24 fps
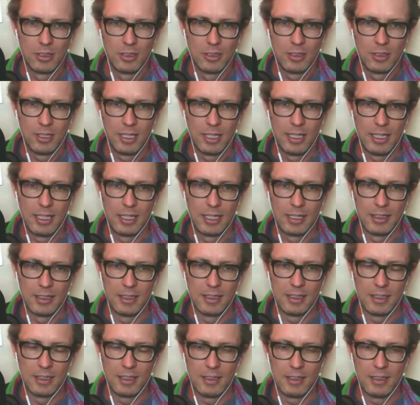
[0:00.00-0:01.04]
And
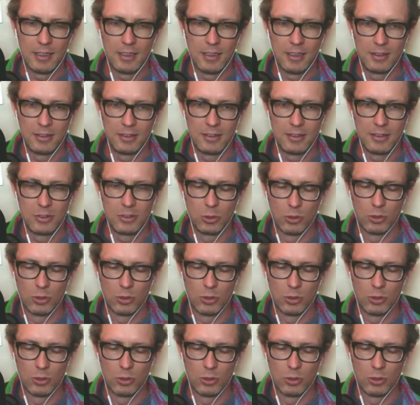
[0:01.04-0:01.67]
it sort